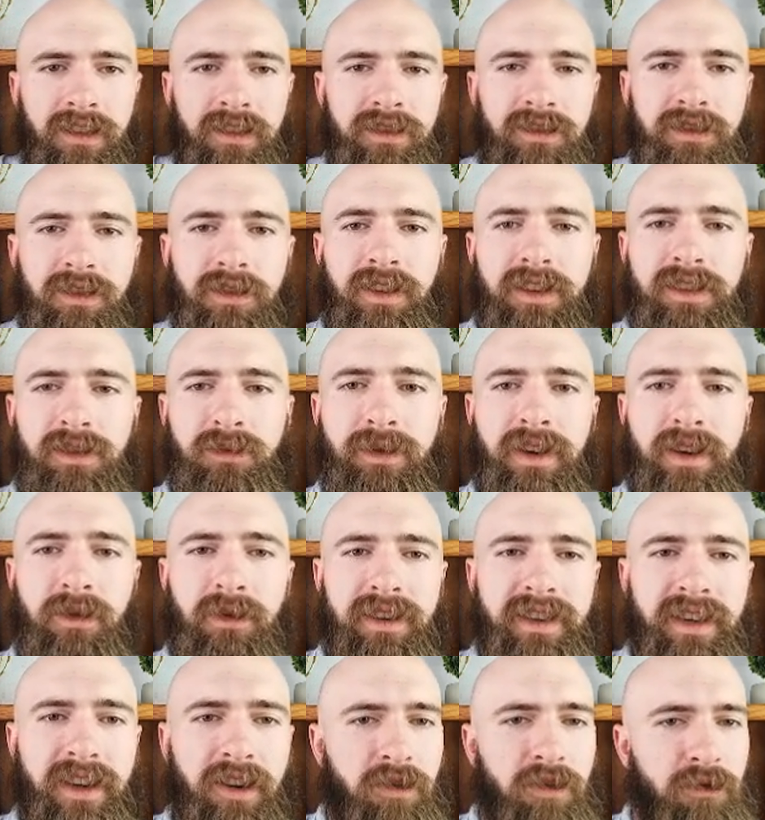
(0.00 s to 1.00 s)
So let's read
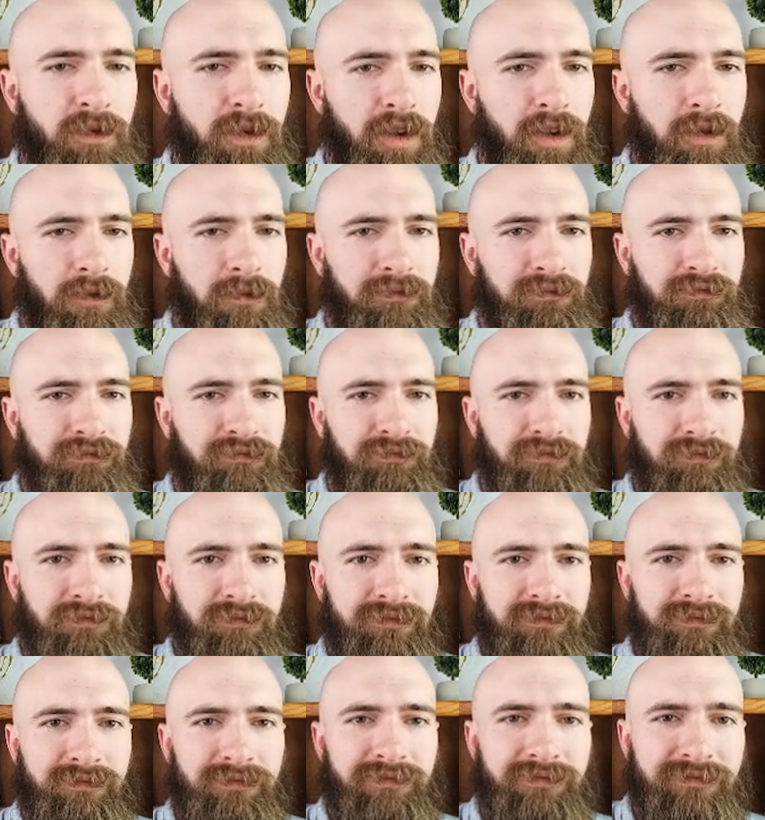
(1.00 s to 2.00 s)
what Darin wrote.
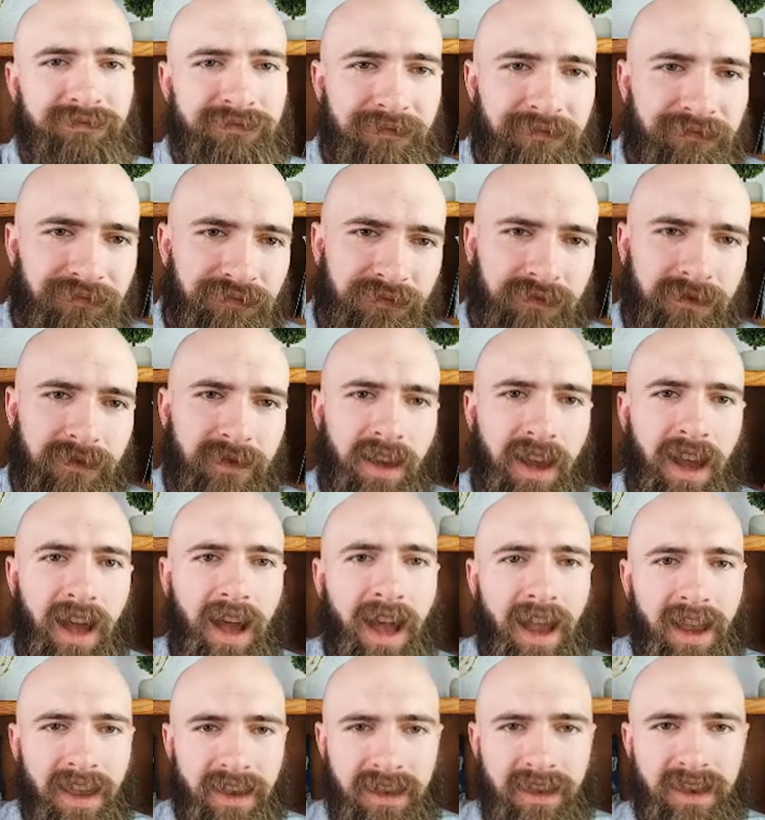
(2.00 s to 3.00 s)

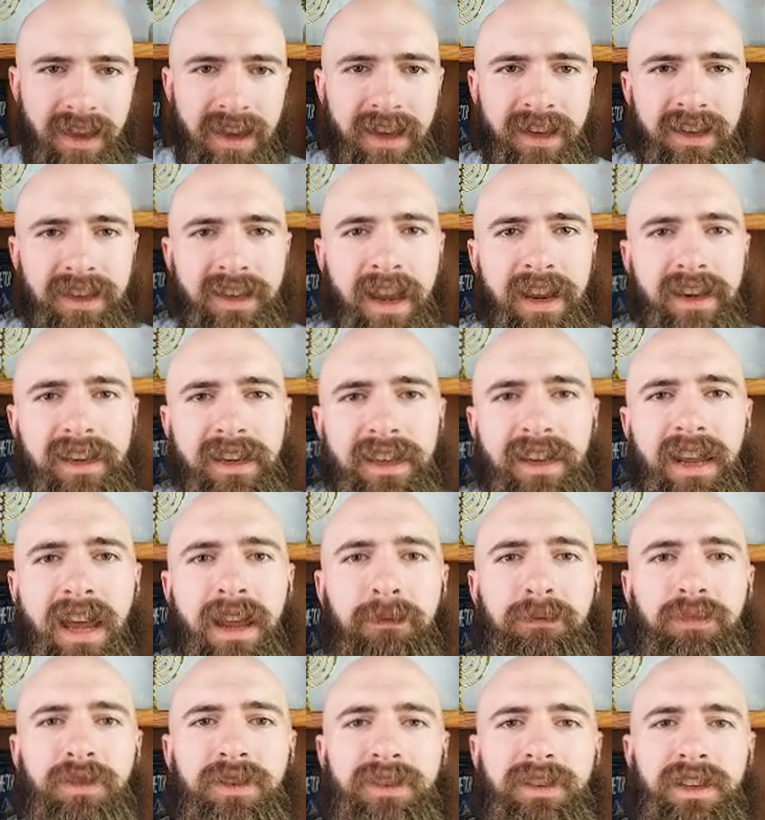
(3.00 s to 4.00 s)
I think
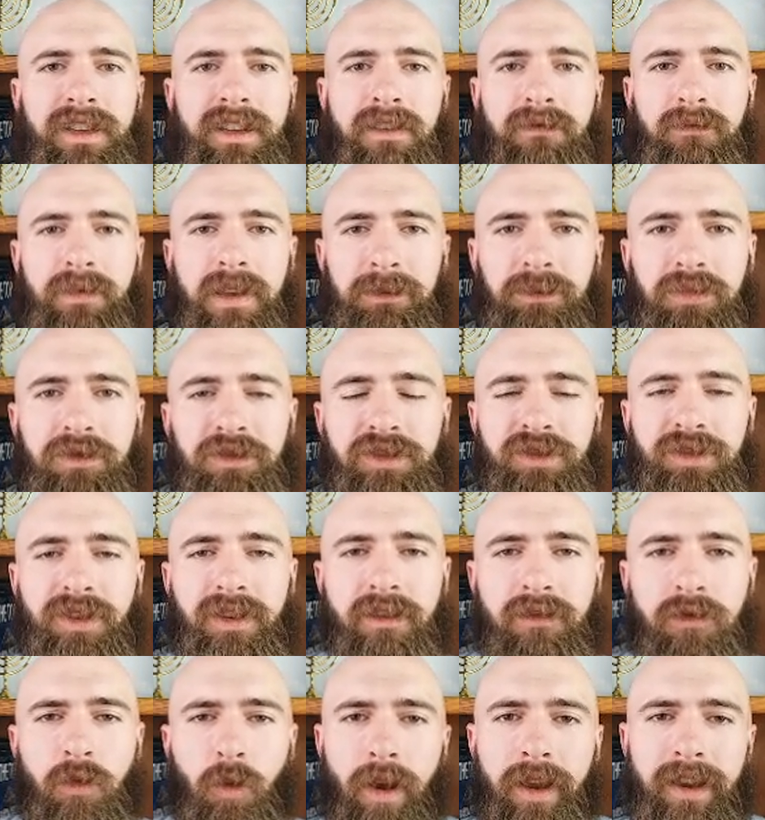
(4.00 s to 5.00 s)
99% of people
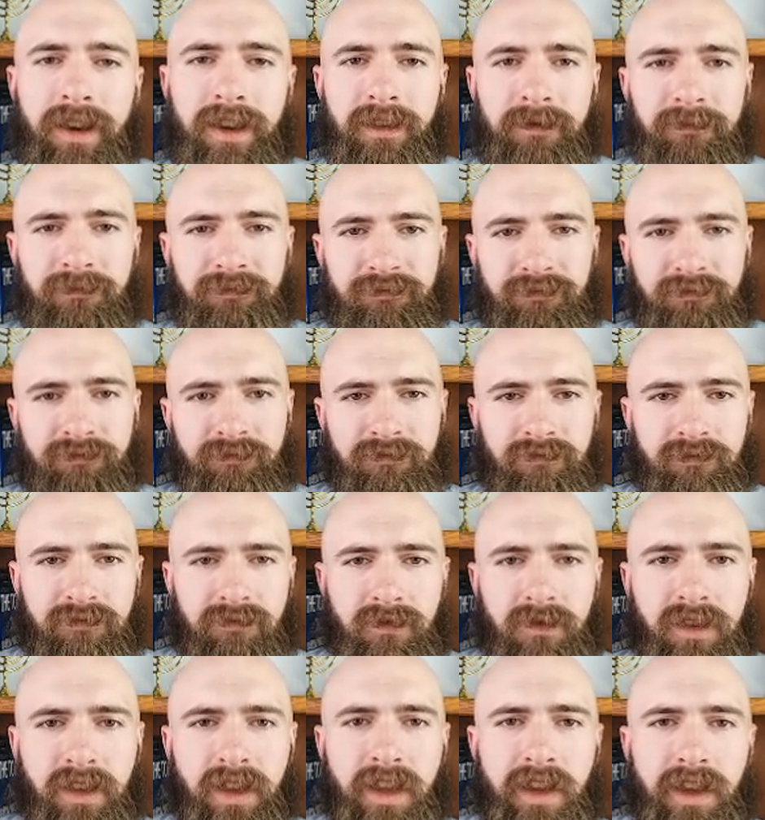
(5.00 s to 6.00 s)
should avoid it.
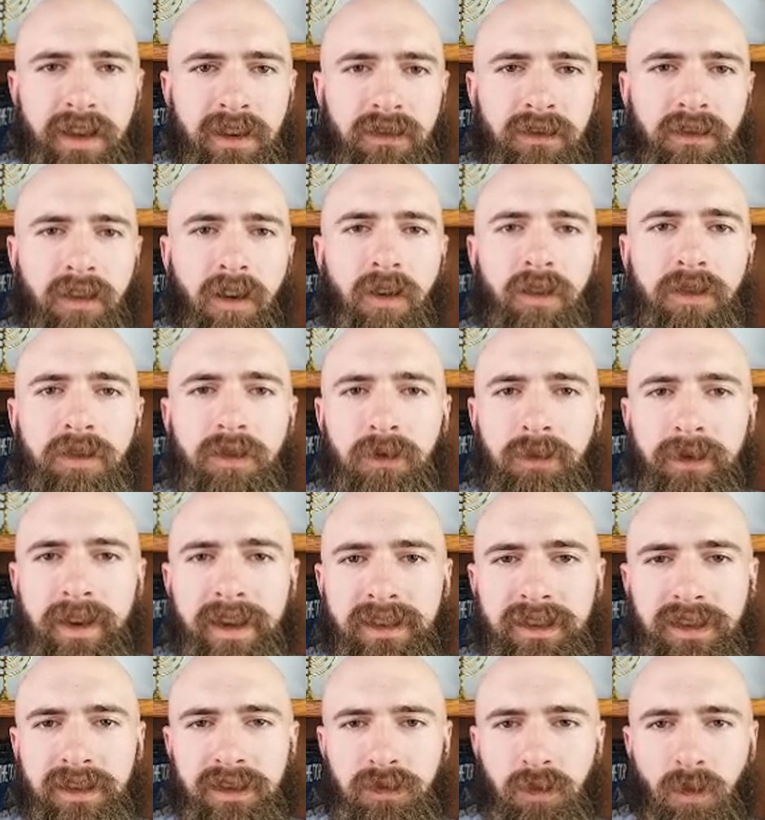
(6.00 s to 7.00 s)
Here are the
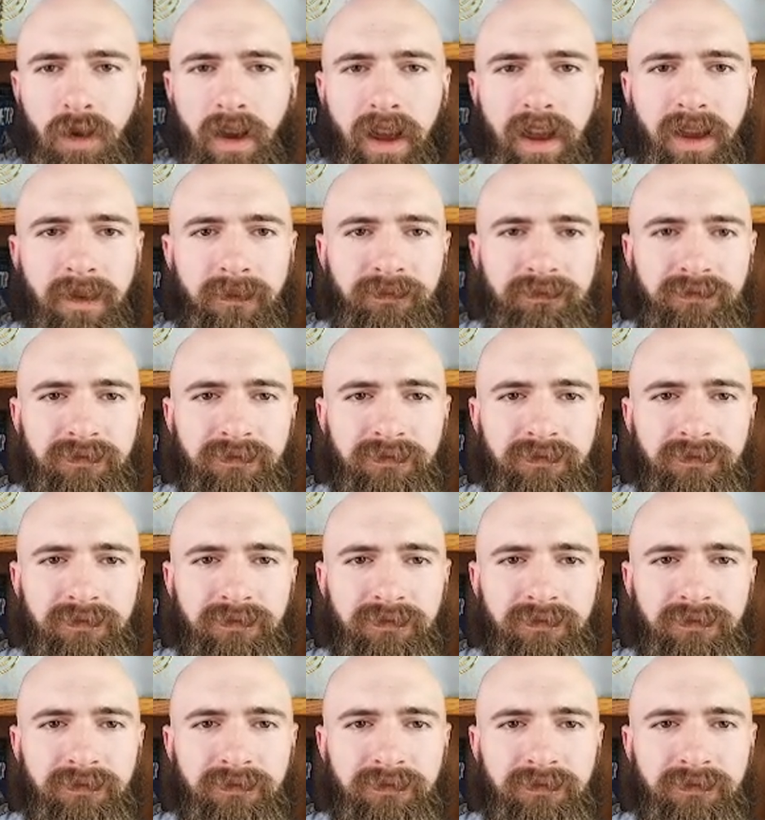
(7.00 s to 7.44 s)
reasons why.